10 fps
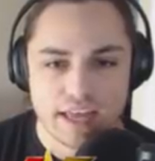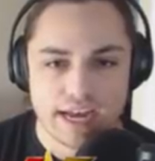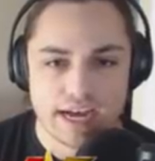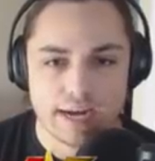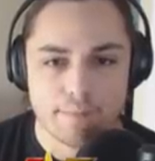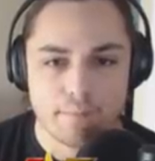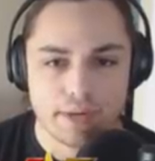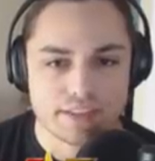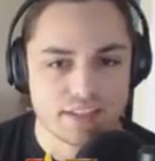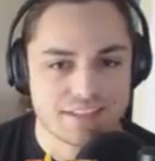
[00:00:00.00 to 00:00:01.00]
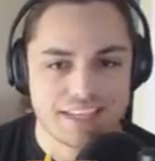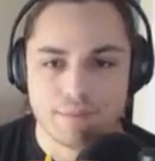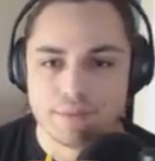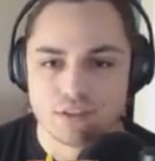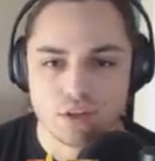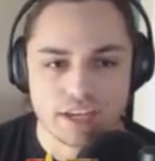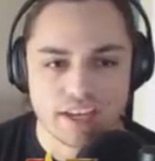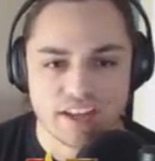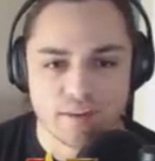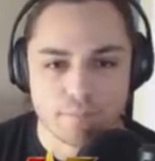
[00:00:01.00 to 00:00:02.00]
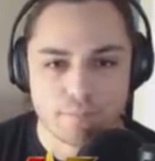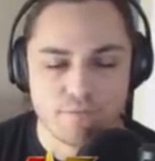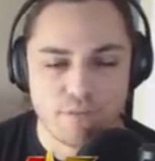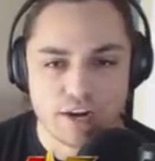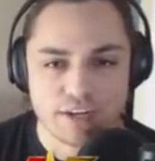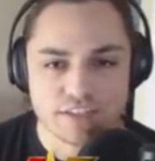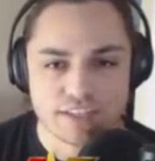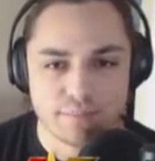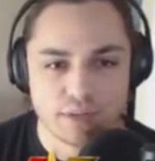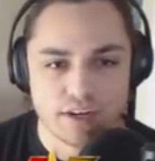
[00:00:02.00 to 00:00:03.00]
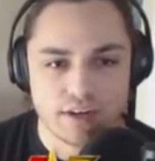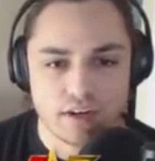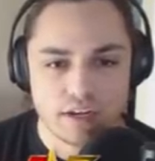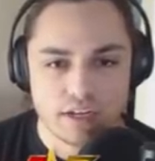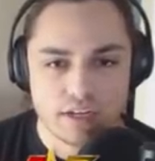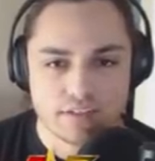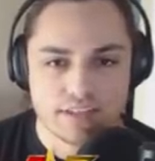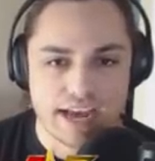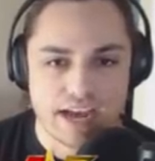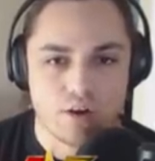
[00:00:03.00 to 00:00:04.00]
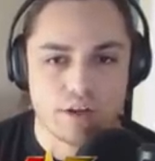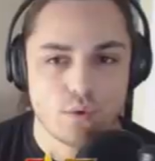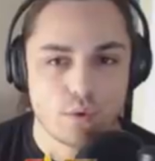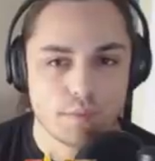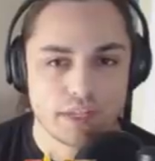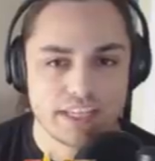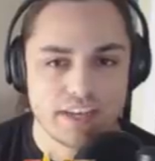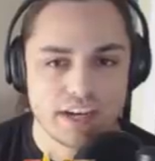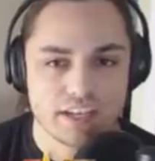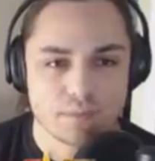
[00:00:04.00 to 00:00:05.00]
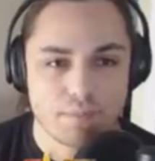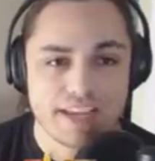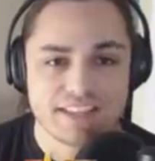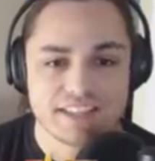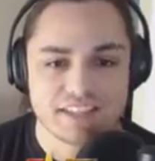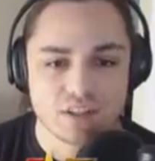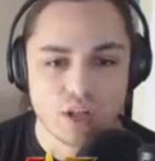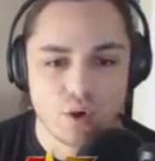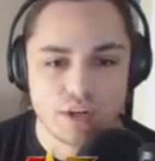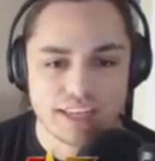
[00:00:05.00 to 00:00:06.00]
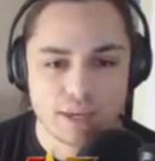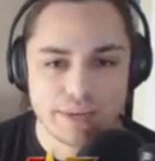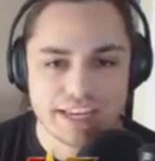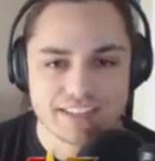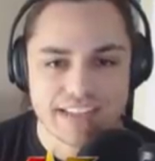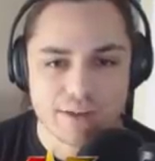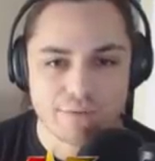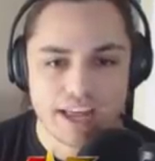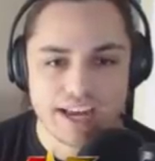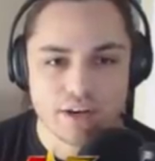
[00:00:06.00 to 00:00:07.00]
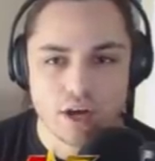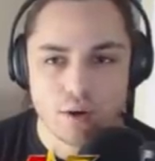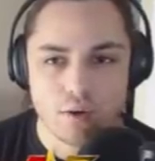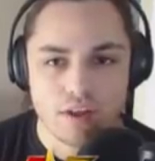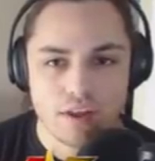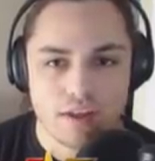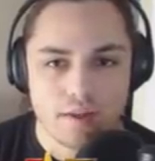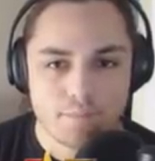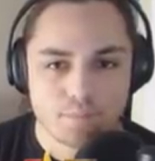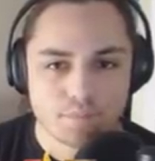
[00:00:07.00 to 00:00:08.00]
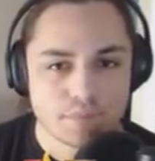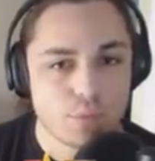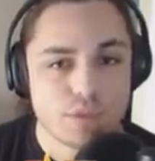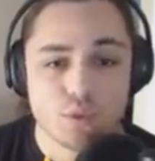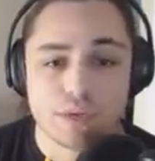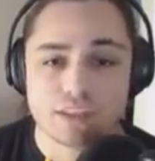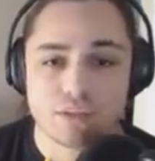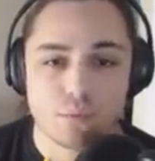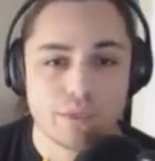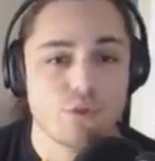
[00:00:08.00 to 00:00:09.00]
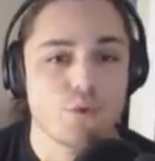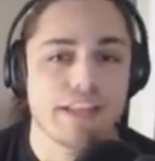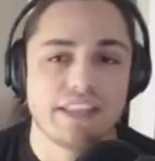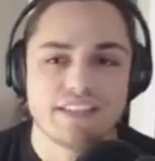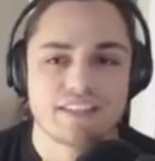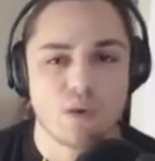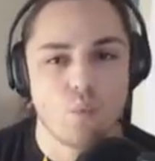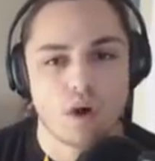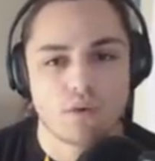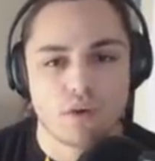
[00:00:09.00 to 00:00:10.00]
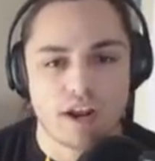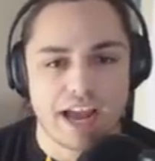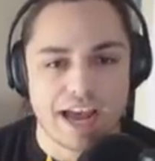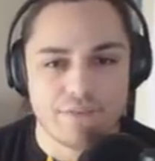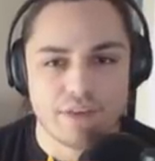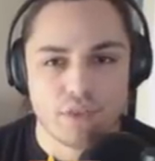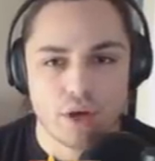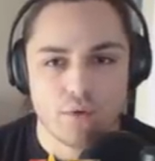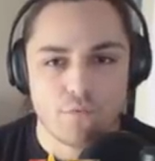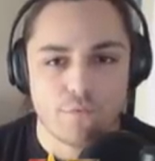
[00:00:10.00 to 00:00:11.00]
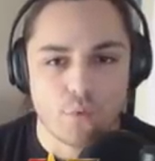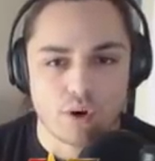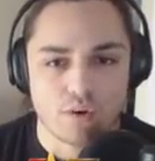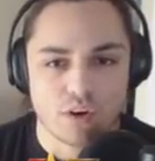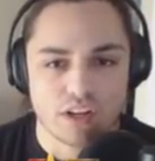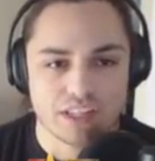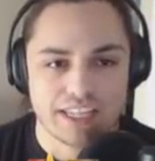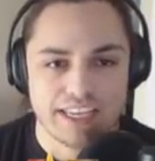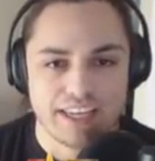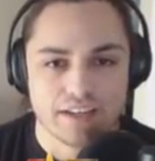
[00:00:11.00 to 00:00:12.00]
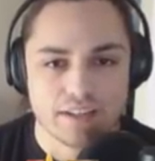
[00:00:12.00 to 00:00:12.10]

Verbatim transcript: Um, but the team is looking very similar to how it normally does. Bases loaded. Can we get a sac fly? No. We do get the we do at least get one run out of it though. Four run lead.